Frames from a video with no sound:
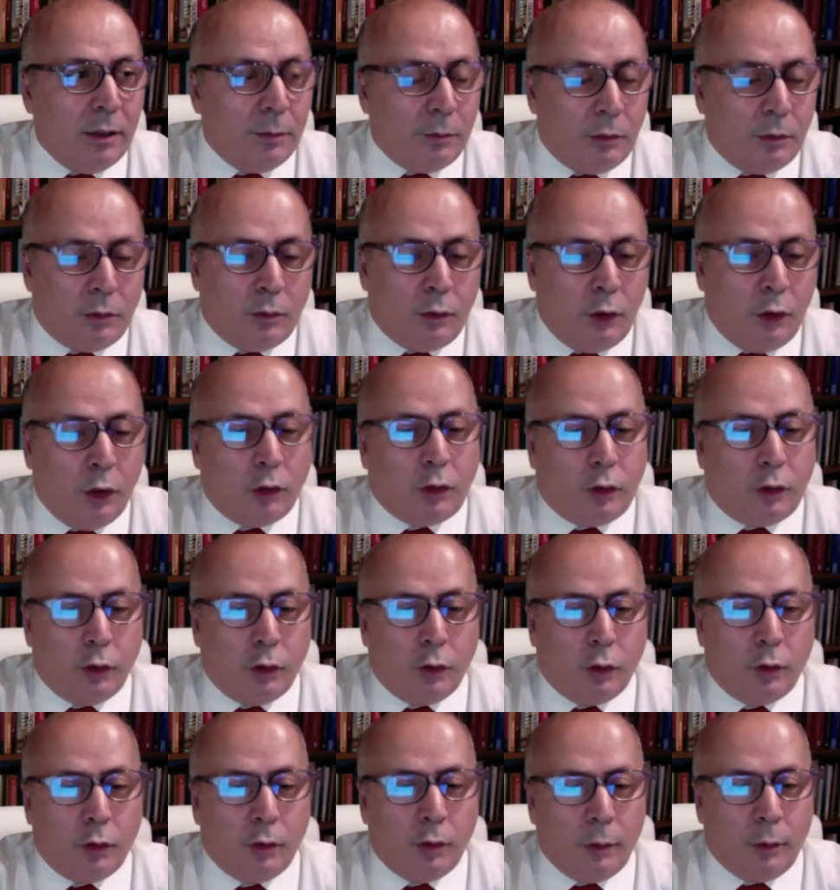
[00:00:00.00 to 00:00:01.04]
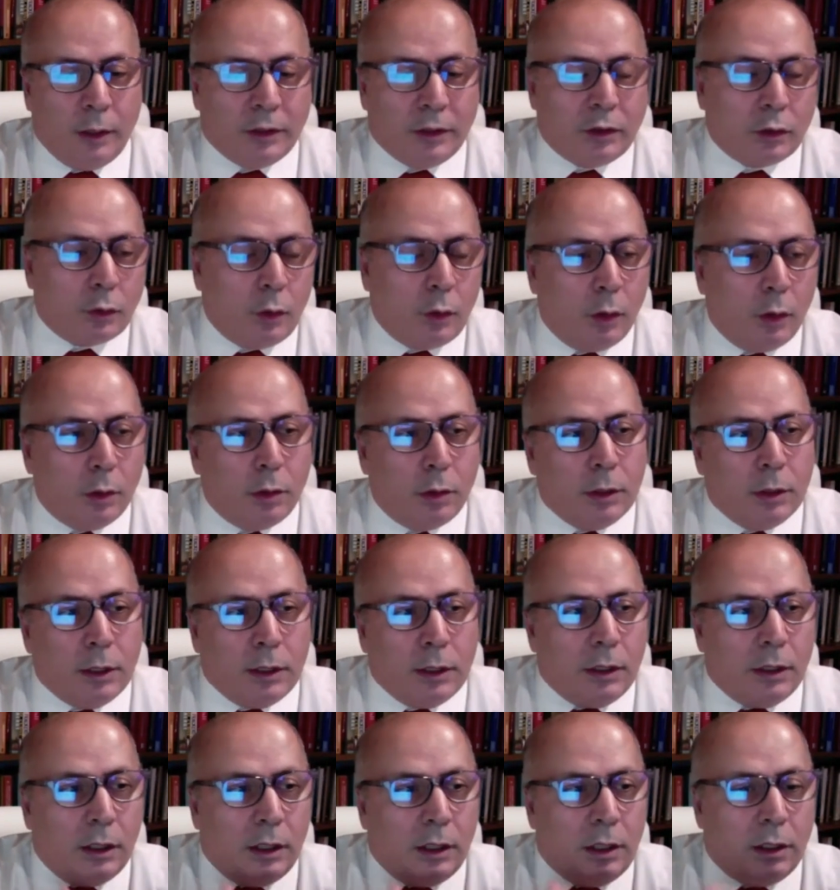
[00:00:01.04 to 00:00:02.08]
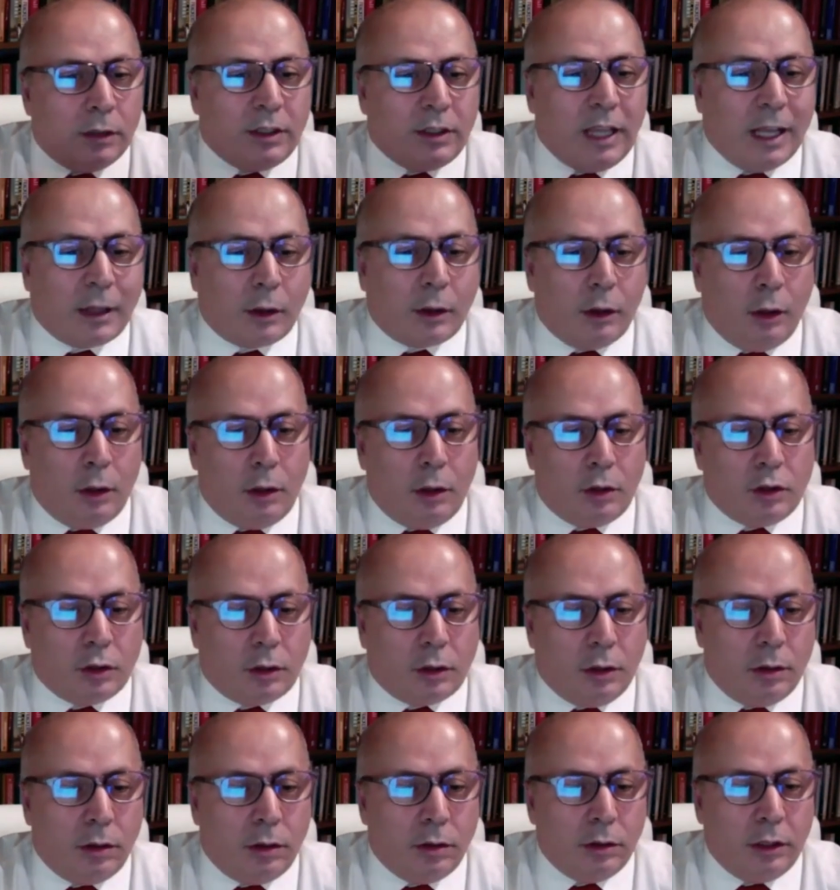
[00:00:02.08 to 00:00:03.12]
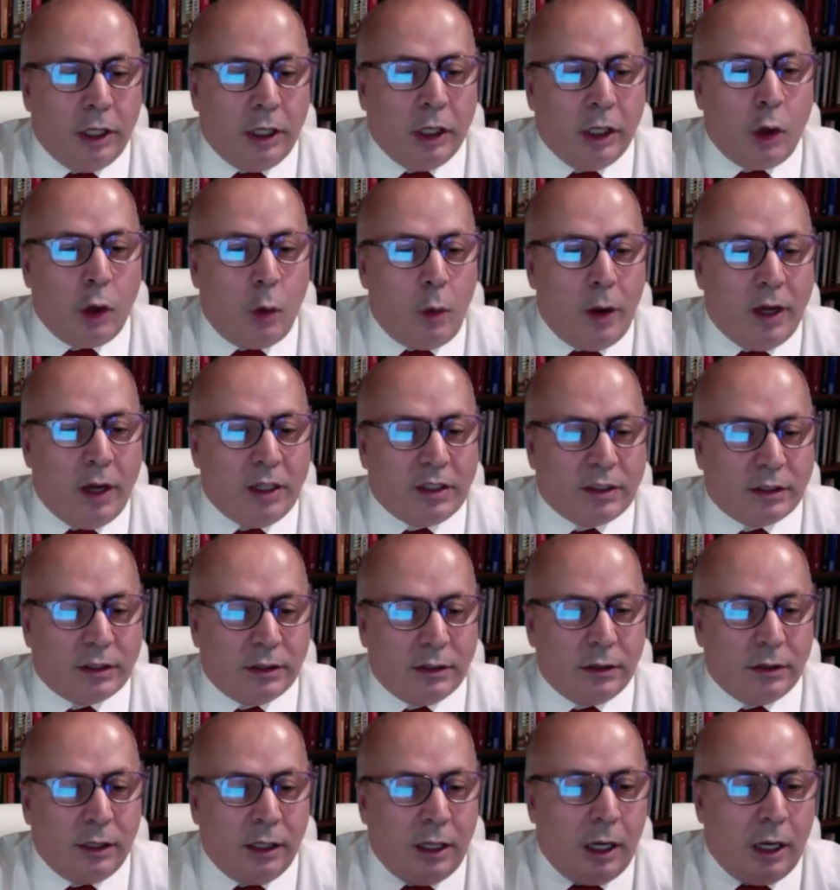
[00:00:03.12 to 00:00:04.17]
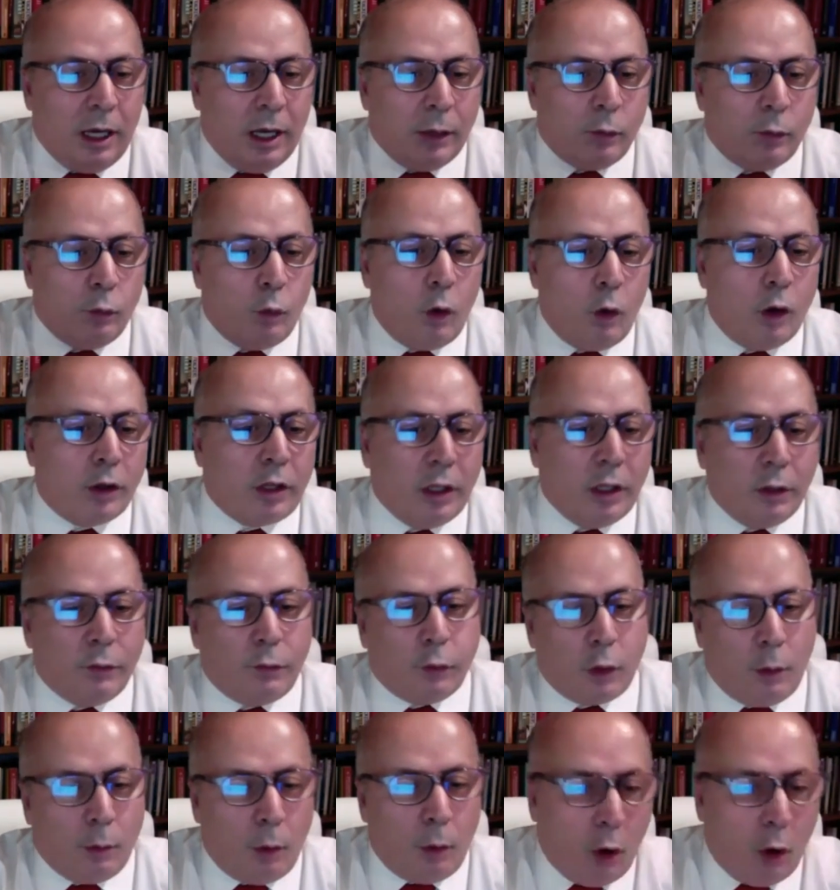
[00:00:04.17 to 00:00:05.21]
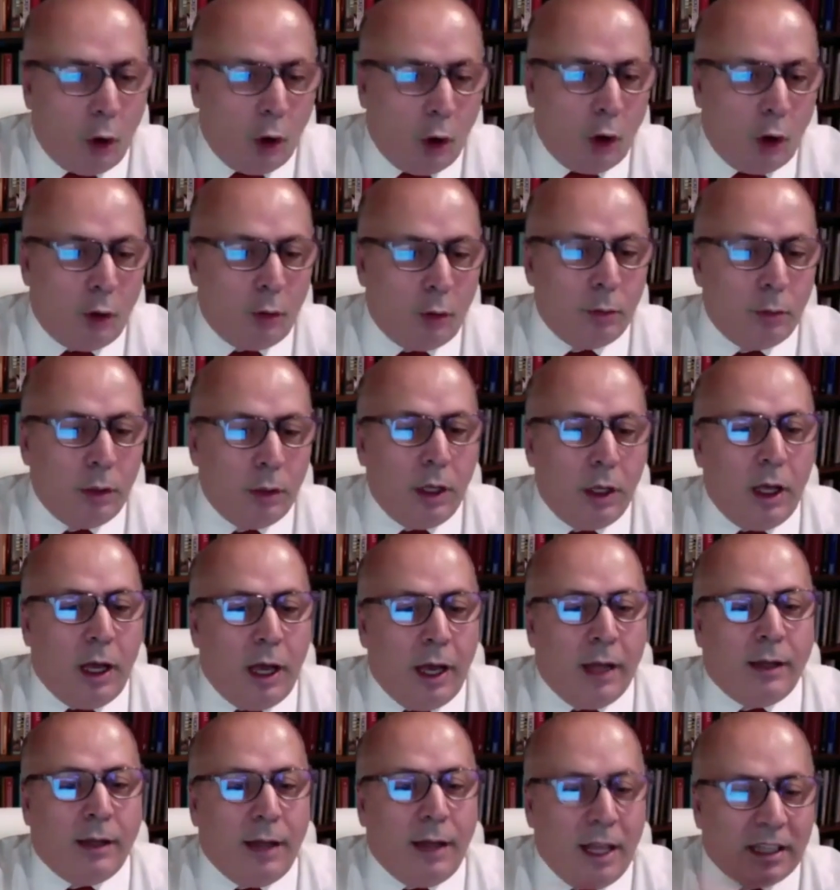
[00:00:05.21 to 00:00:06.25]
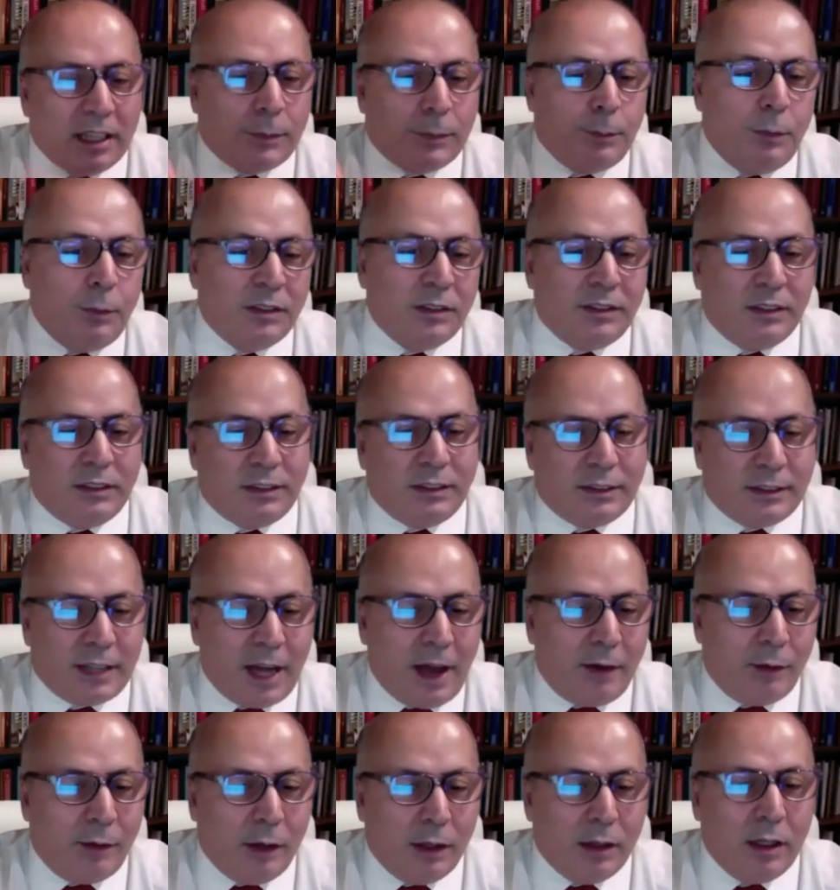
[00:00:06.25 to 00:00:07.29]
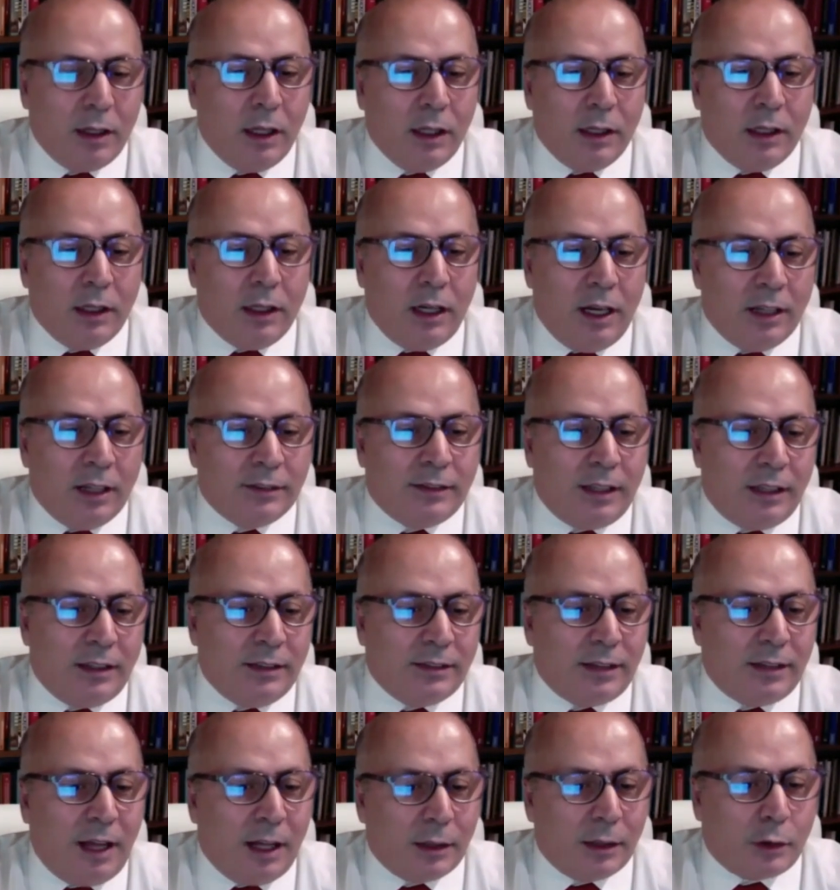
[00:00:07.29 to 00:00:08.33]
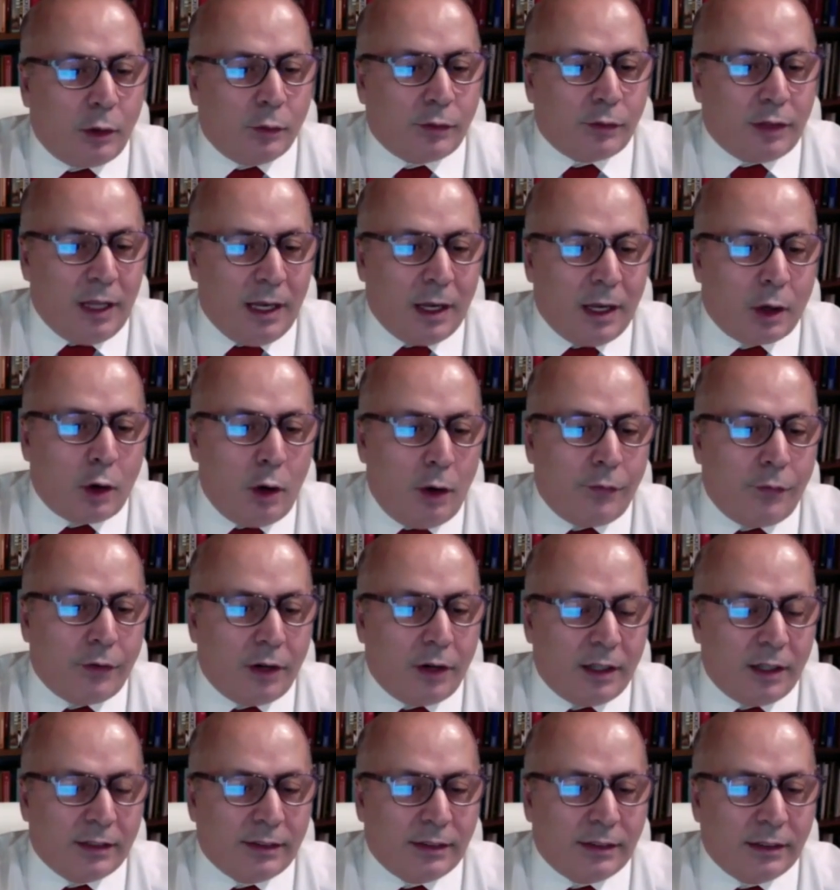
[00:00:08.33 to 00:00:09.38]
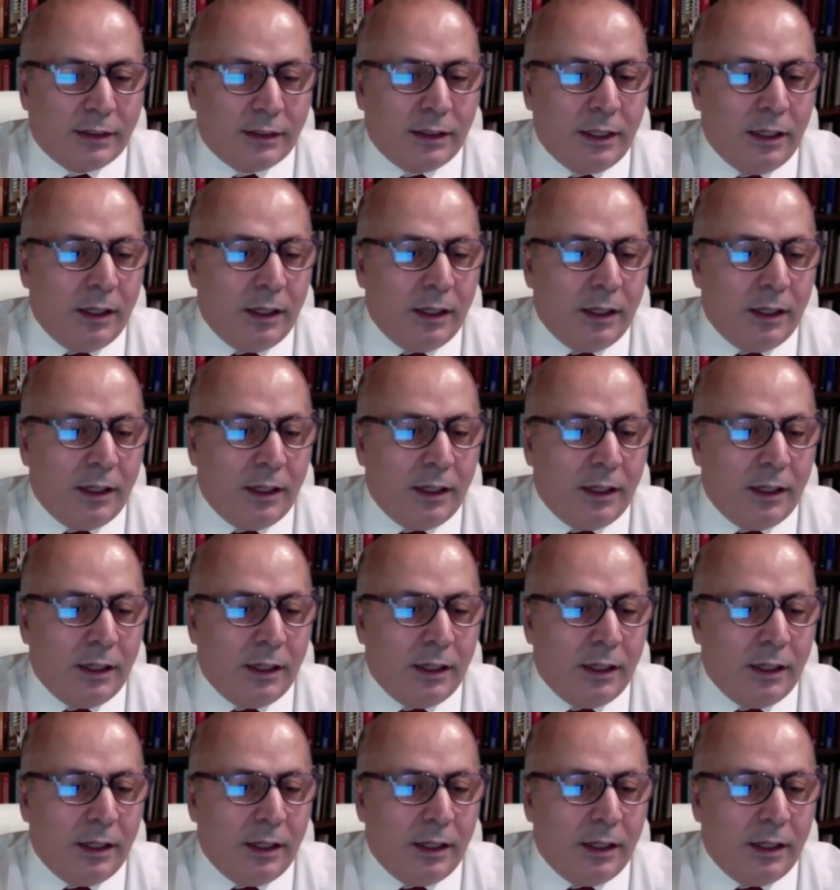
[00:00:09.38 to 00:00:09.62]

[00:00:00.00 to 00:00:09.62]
due to what you call technological innovation and working from home and less business travel as a result of teleconferencing,